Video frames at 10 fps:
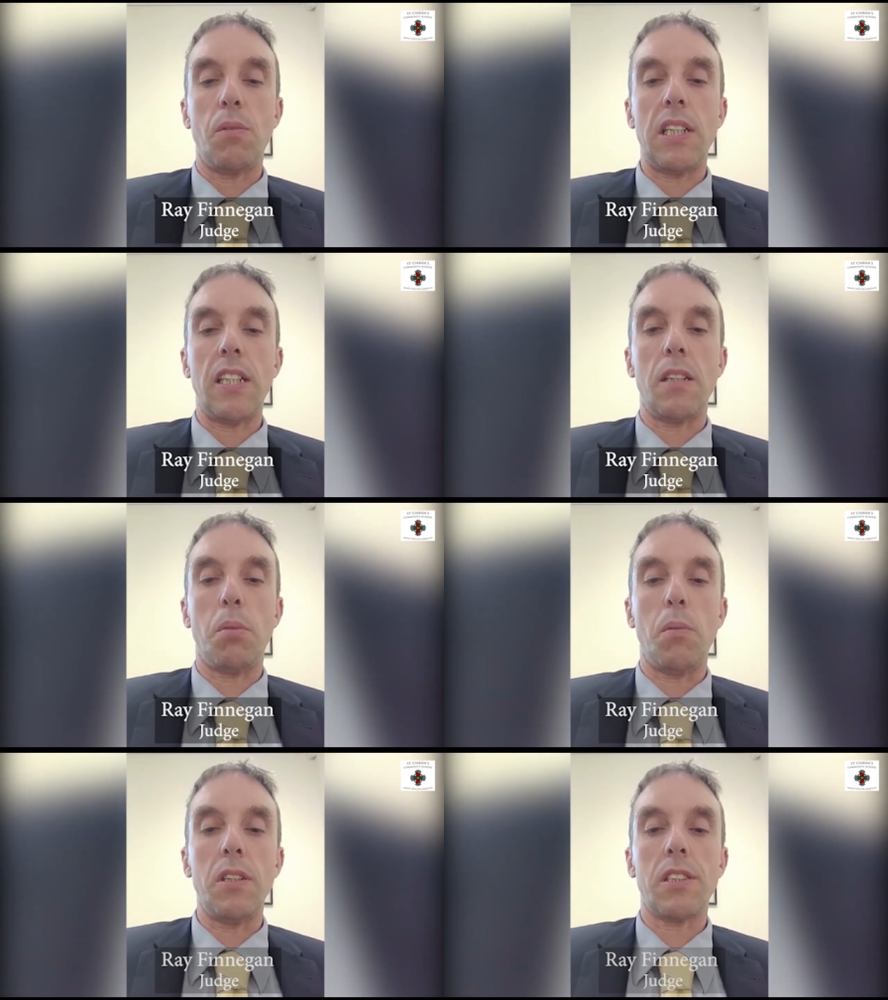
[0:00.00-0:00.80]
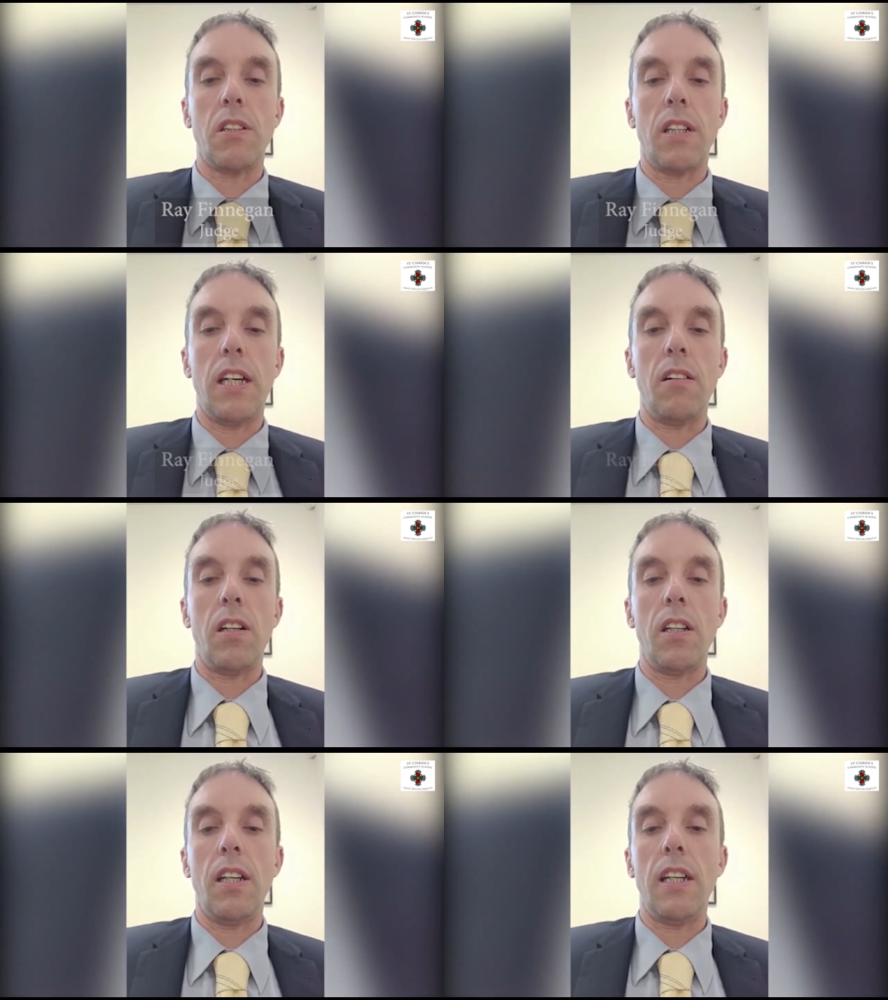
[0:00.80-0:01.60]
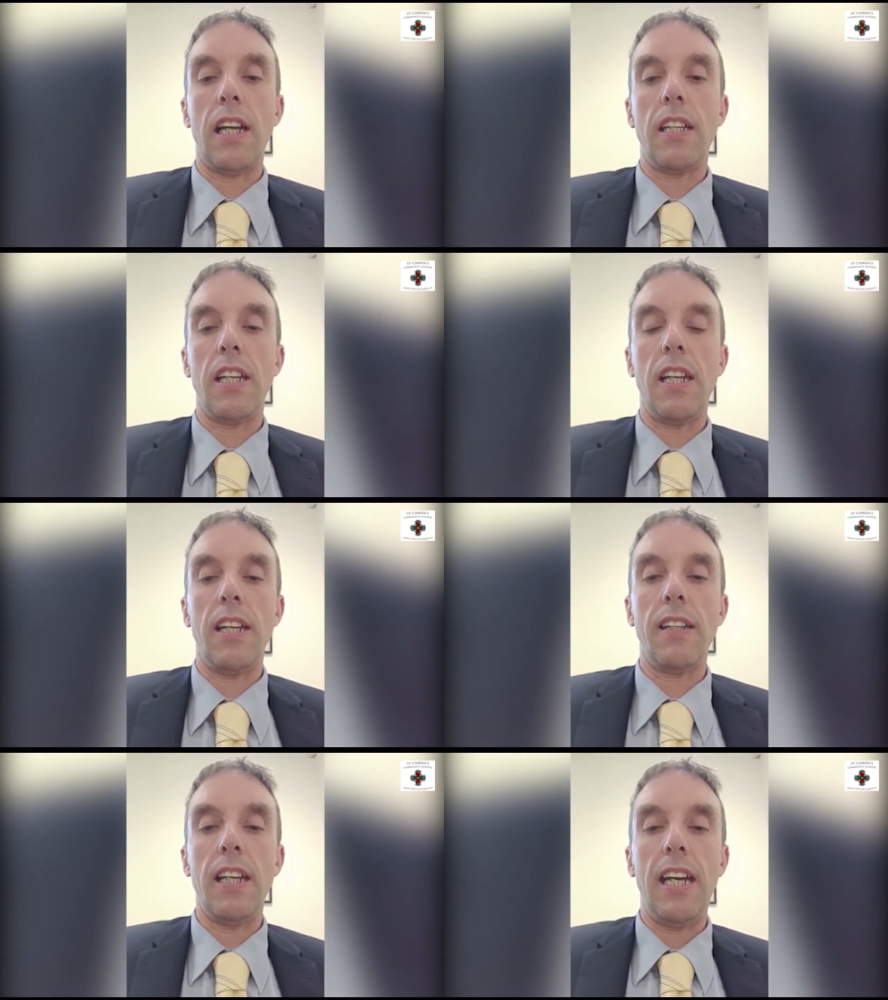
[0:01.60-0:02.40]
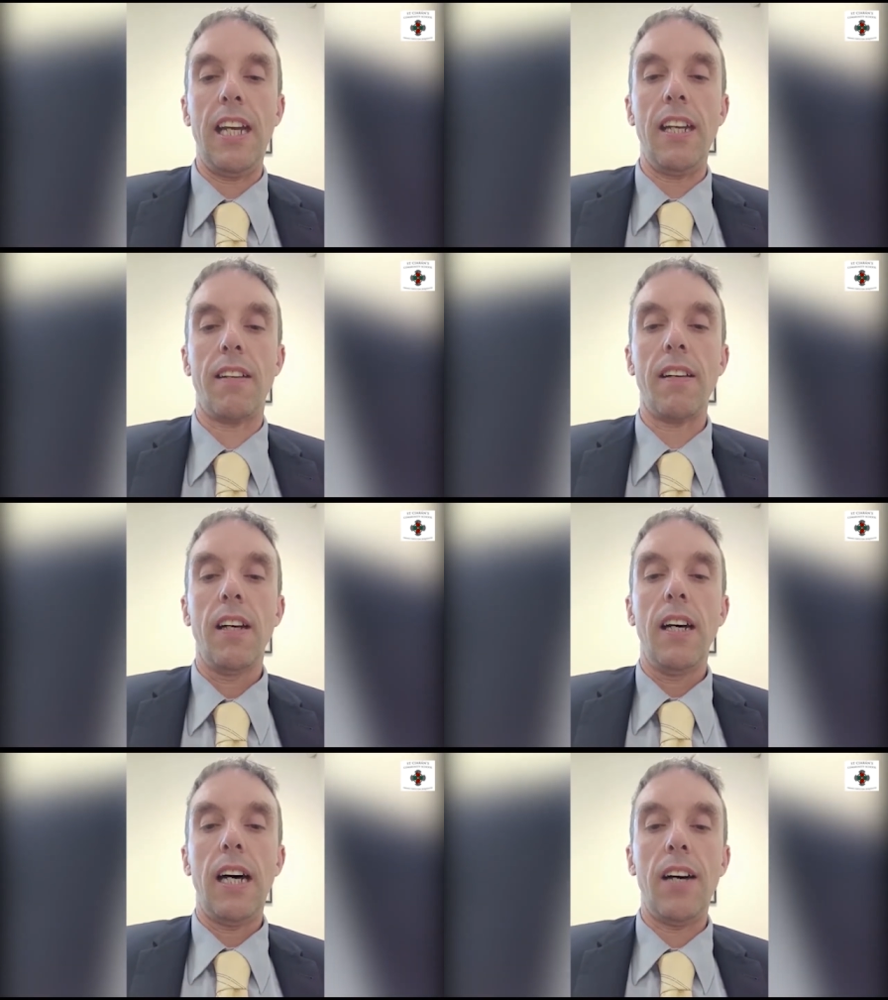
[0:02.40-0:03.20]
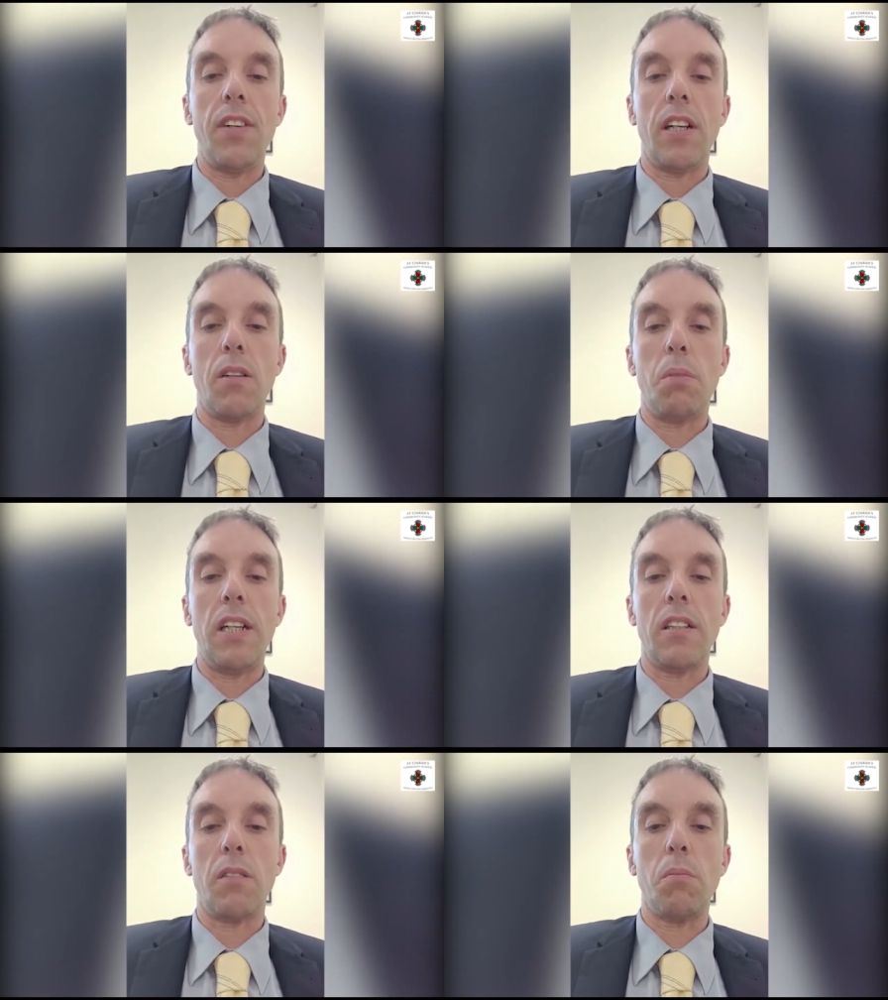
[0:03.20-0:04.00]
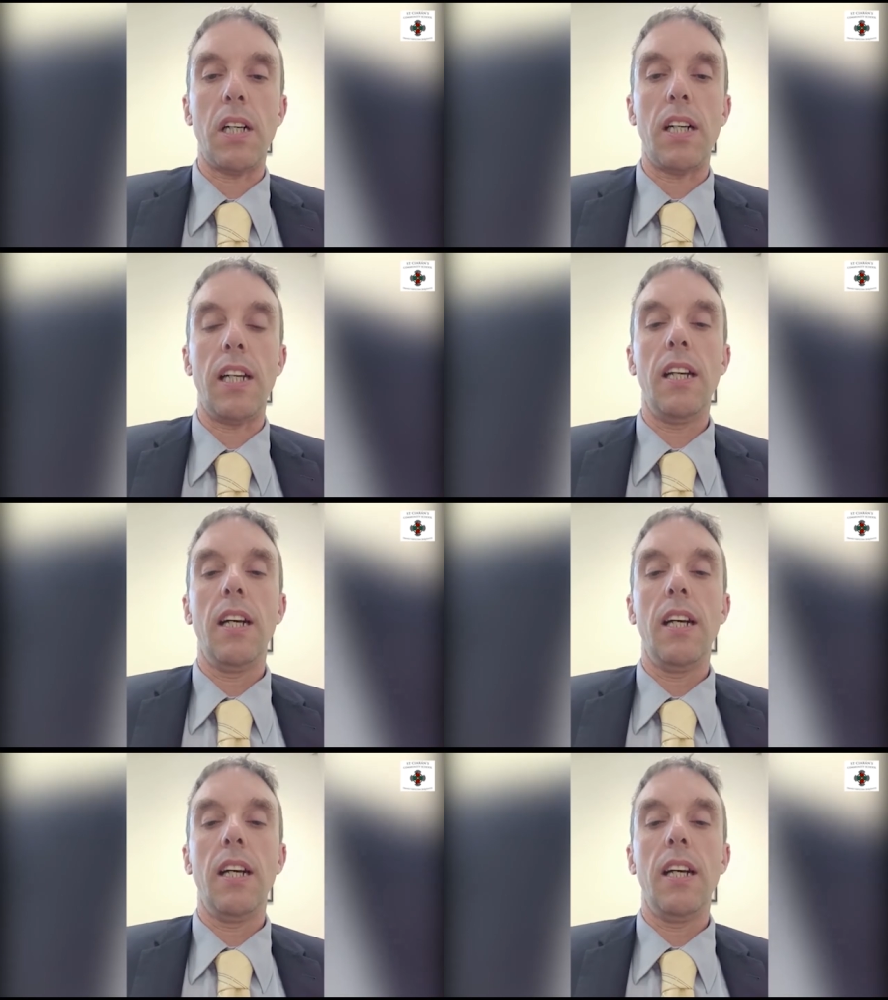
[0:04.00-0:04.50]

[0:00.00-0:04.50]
went into Pupils3 in 1988, having completed my